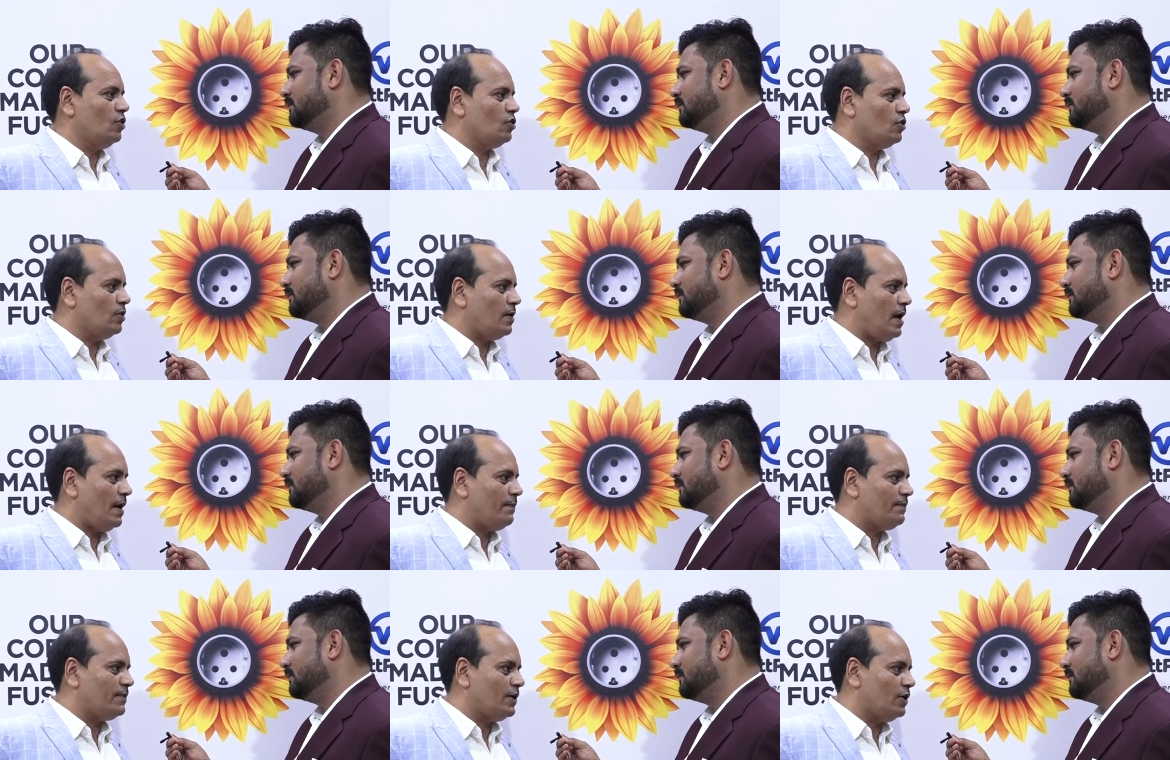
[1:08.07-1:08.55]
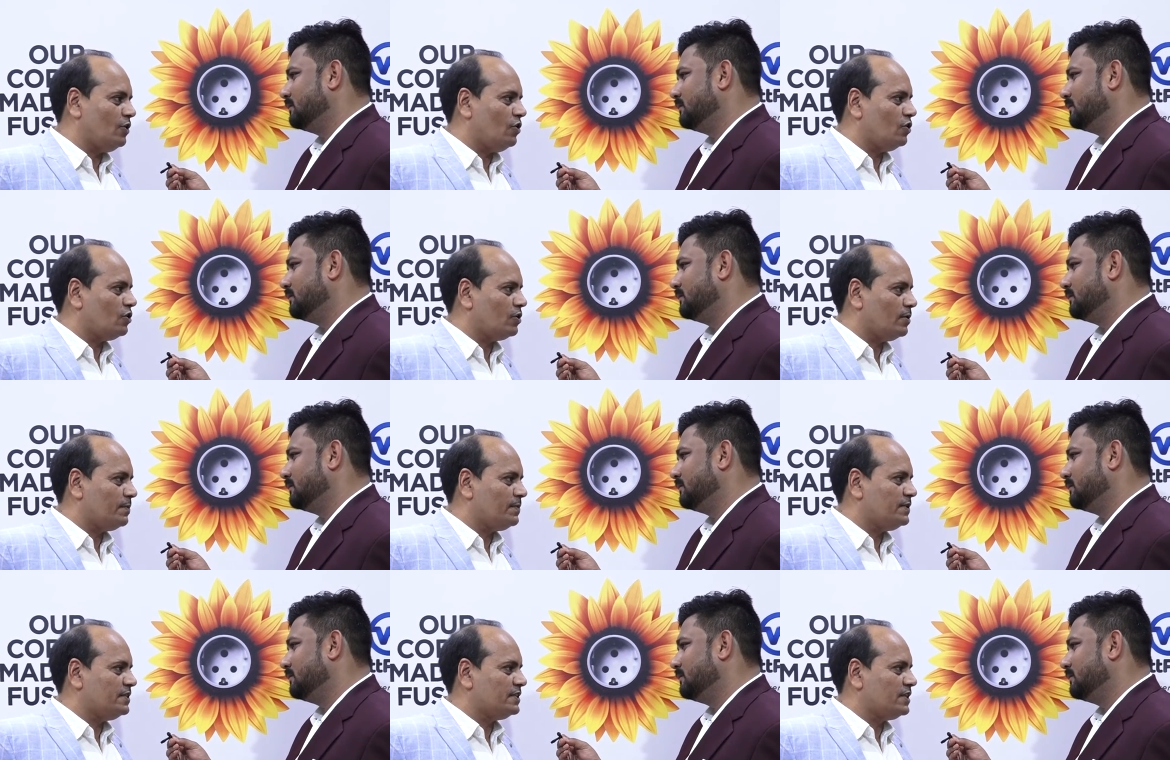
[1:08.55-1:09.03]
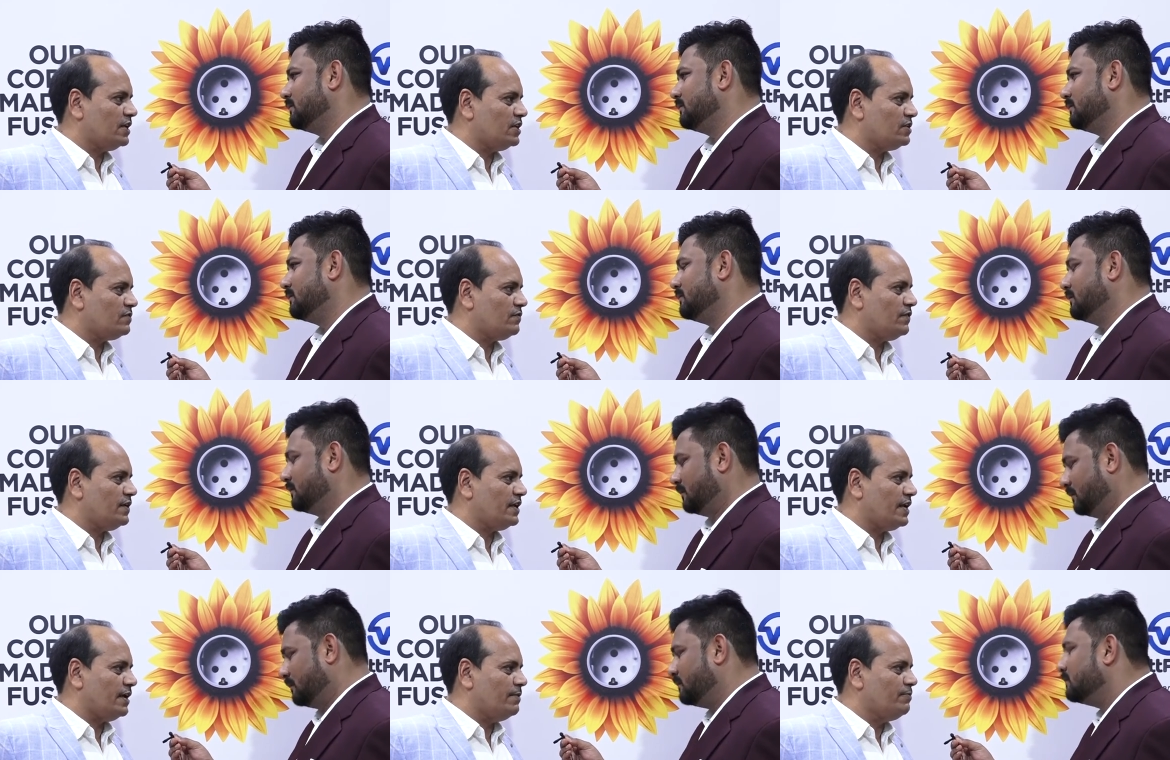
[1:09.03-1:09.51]
Speaker 1: lot of after a lot of
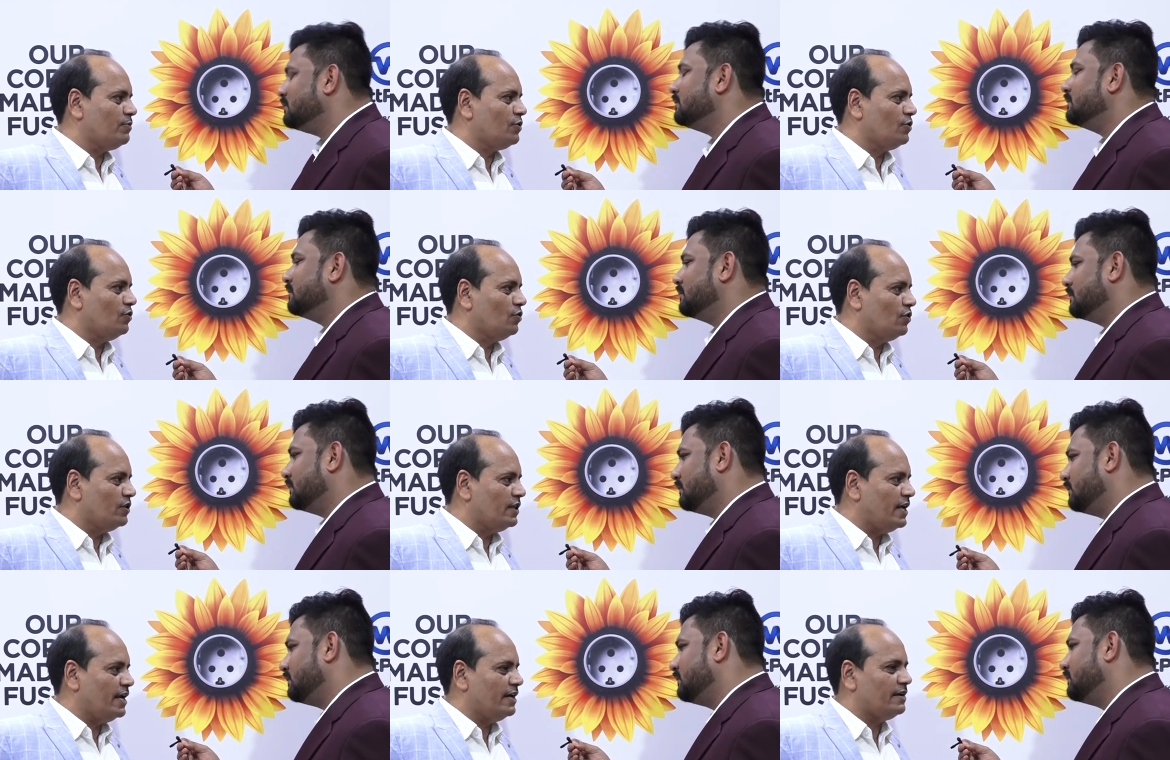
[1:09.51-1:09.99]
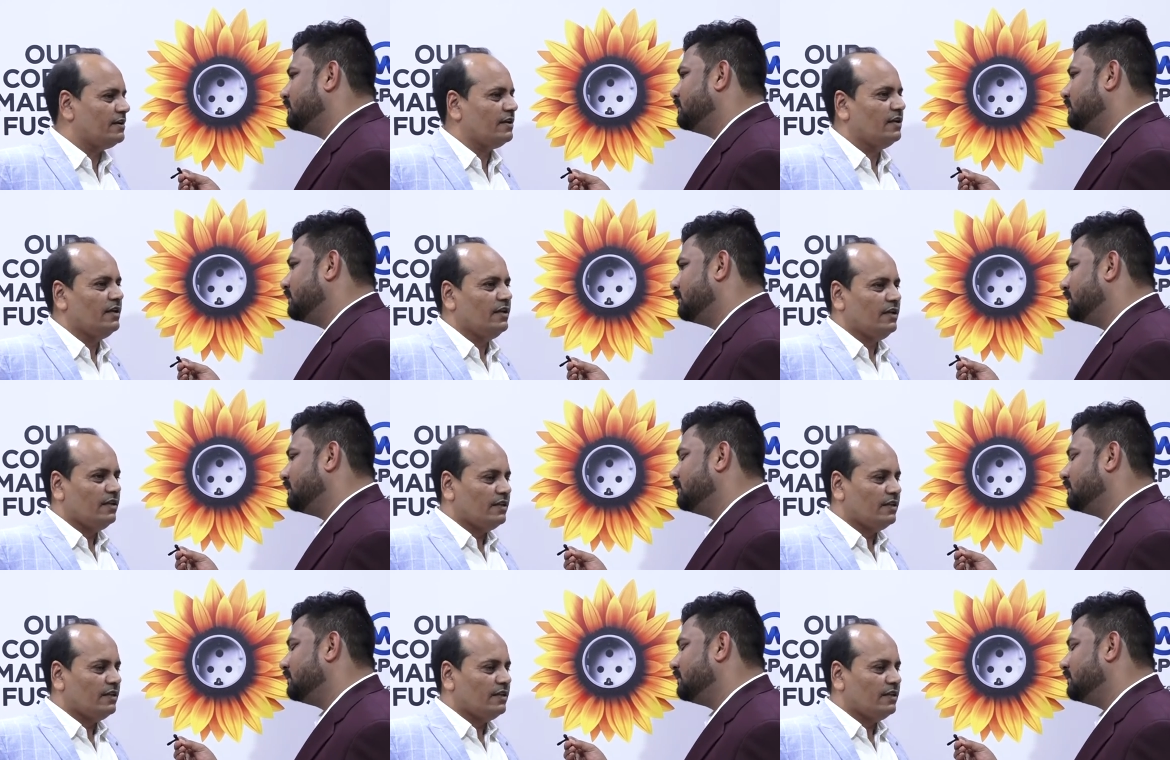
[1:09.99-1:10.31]
research we came to know that